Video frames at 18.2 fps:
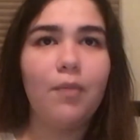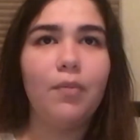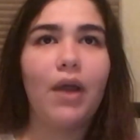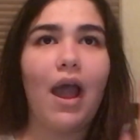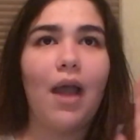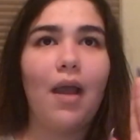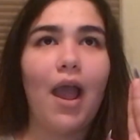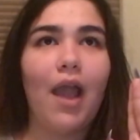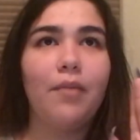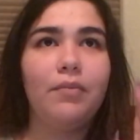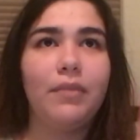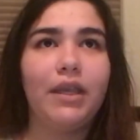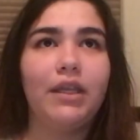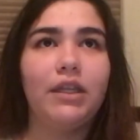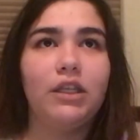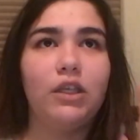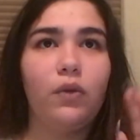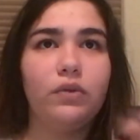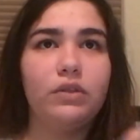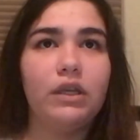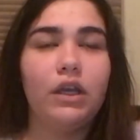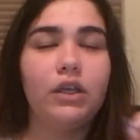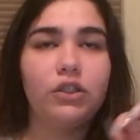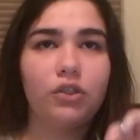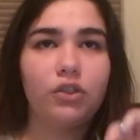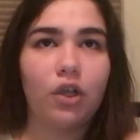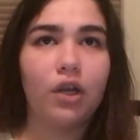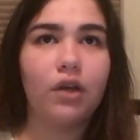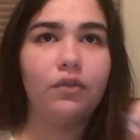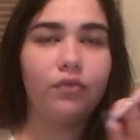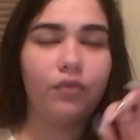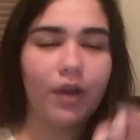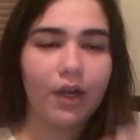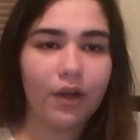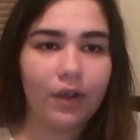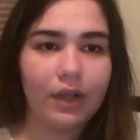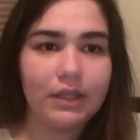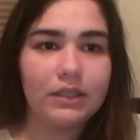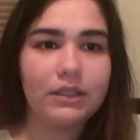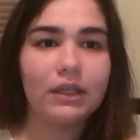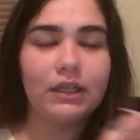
but I mean using a certain fragrance